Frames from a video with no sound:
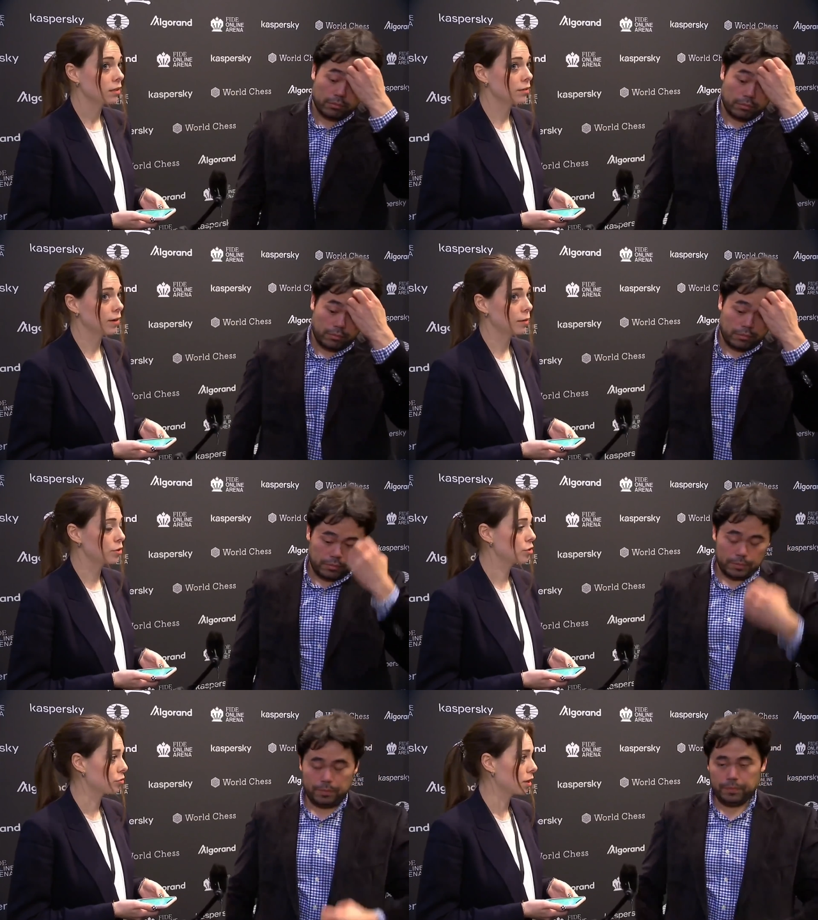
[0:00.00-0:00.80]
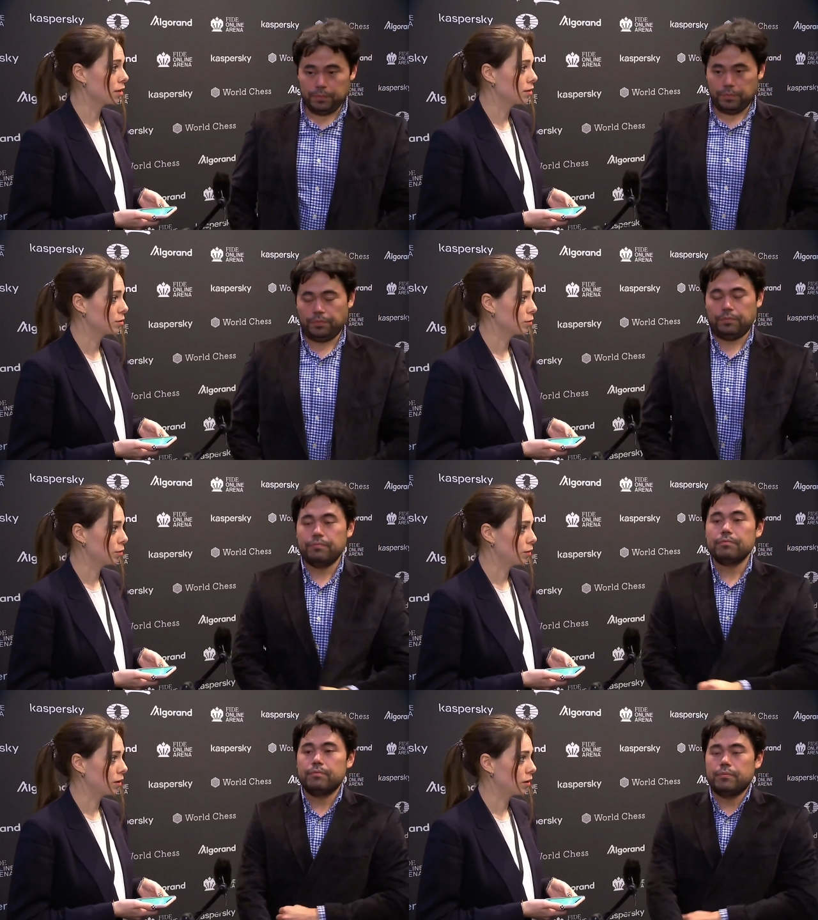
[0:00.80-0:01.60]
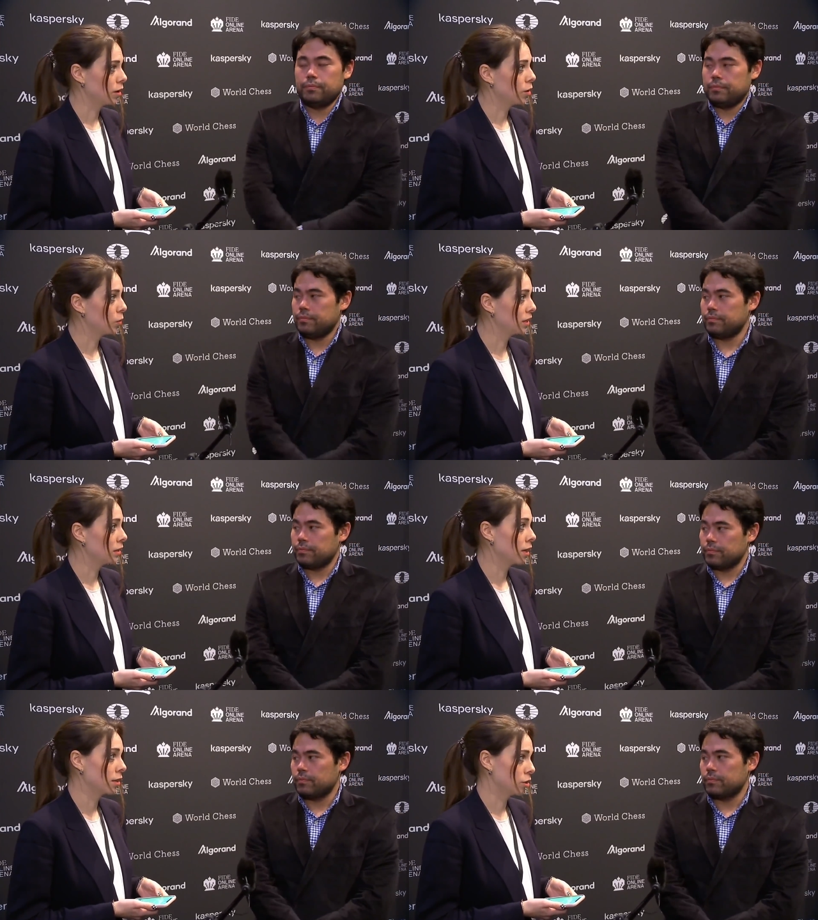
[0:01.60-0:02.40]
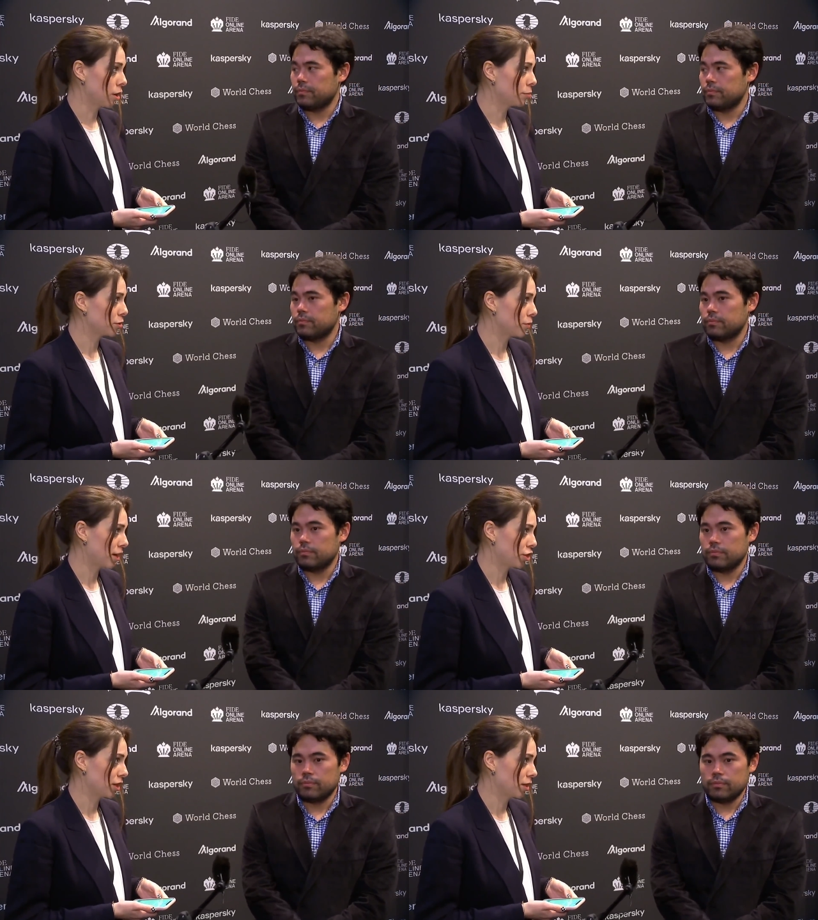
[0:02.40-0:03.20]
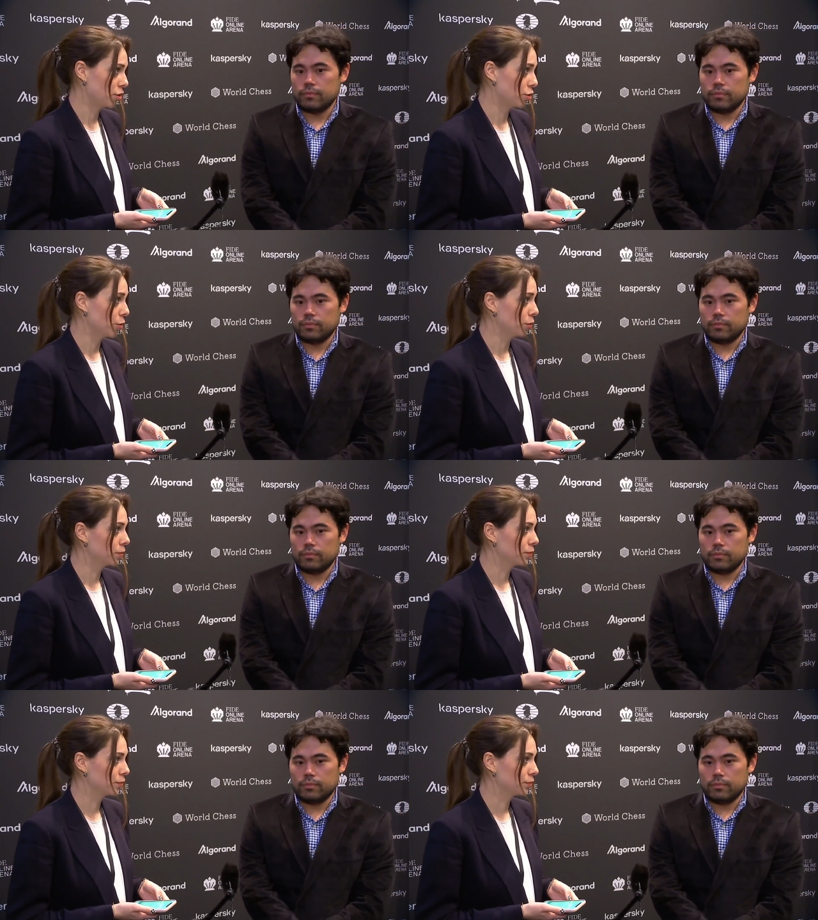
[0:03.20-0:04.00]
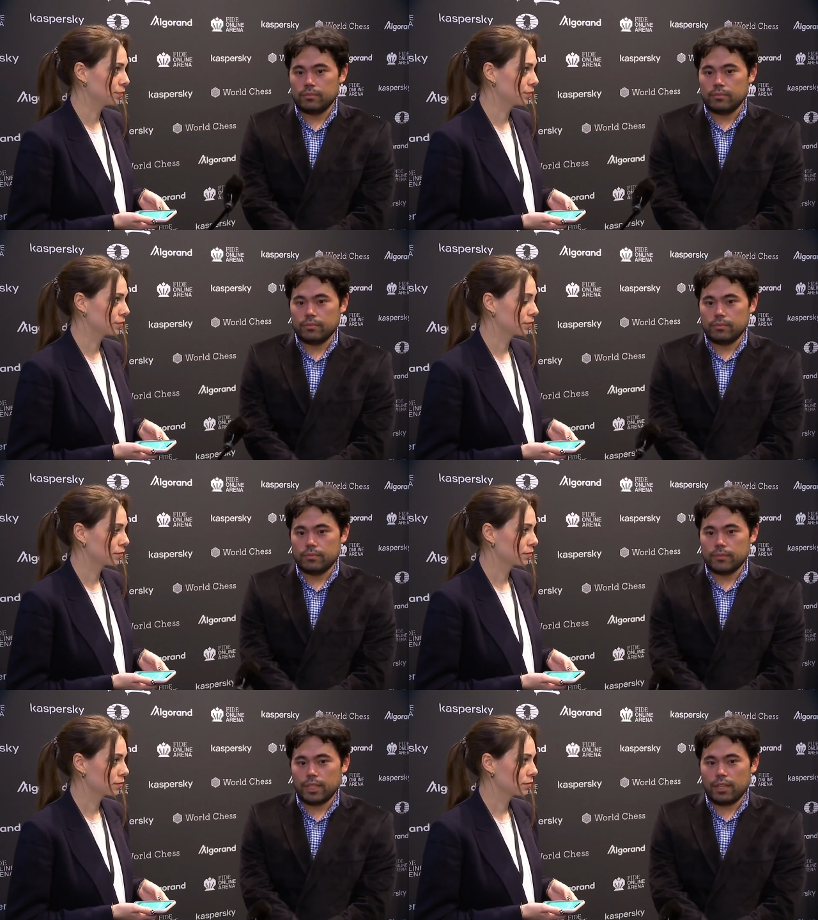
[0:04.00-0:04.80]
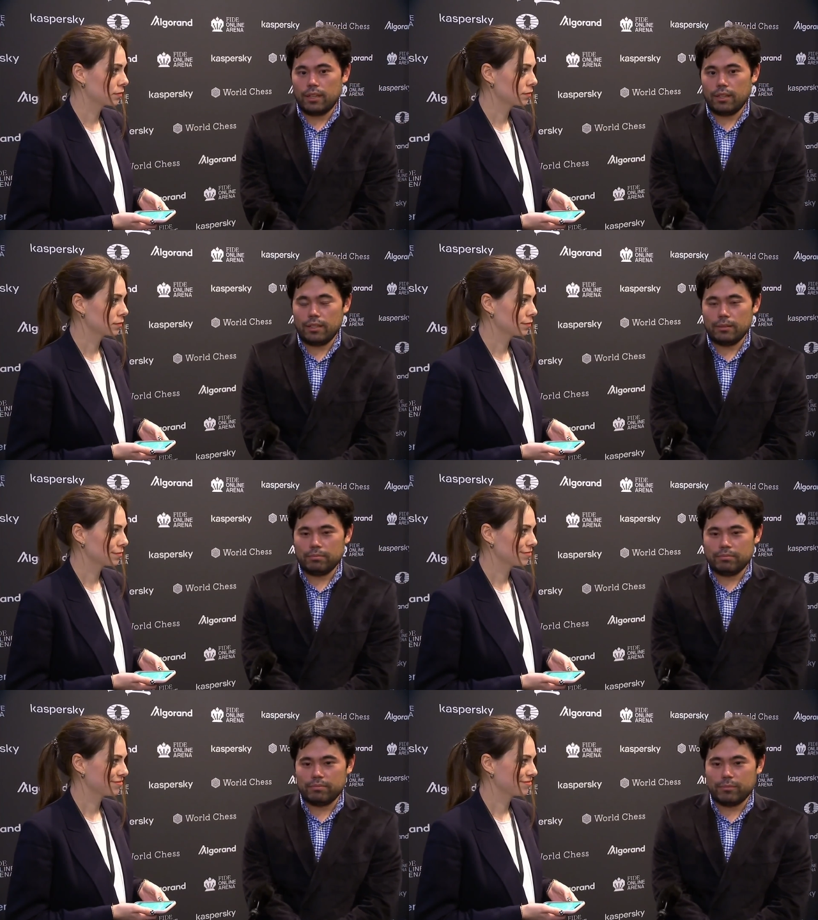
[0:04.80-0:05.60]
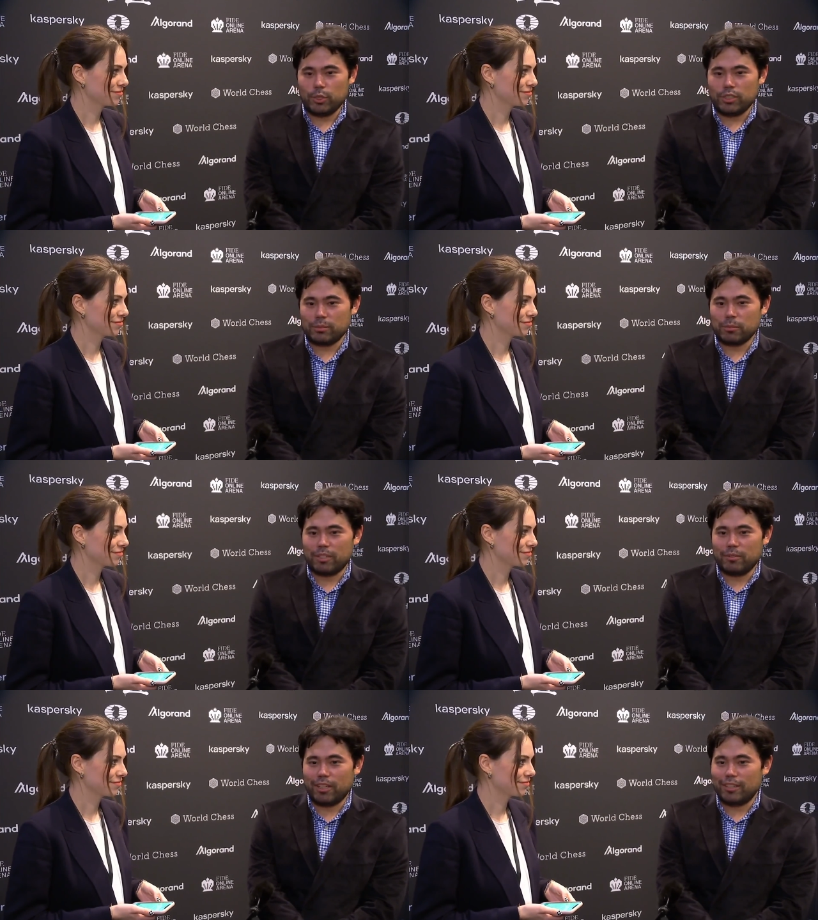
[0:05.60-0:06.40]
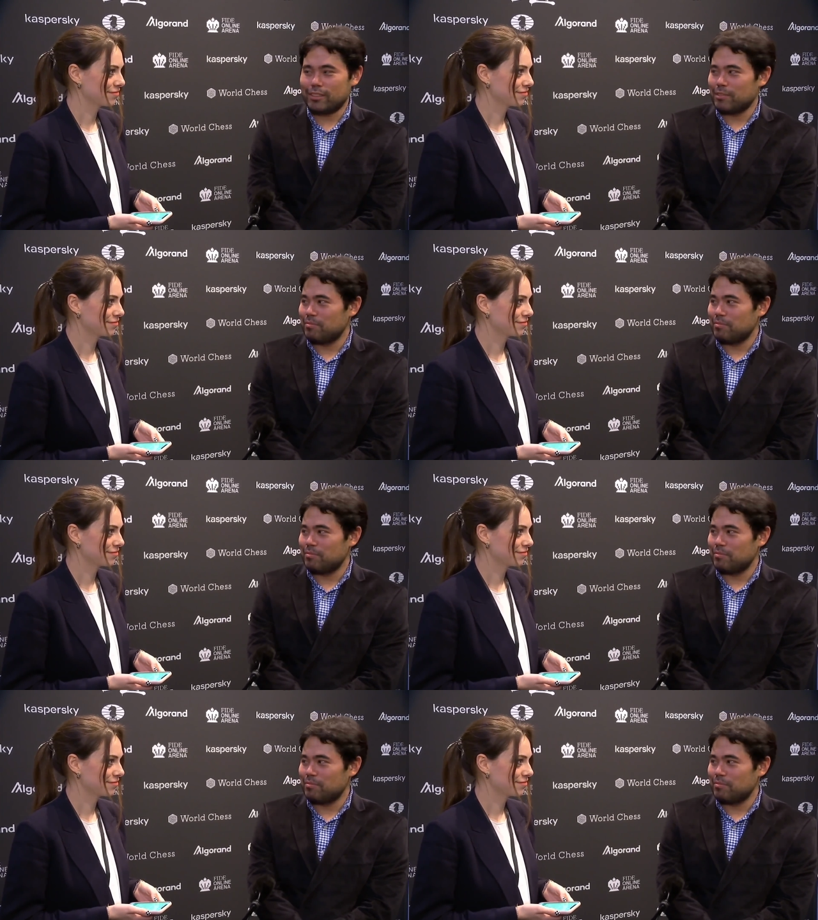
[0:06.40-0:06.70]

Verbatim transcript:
Speaker 1: if I was trying to uh, win an adoption match against you?
Speaker 2: Um, you need some kind of odds.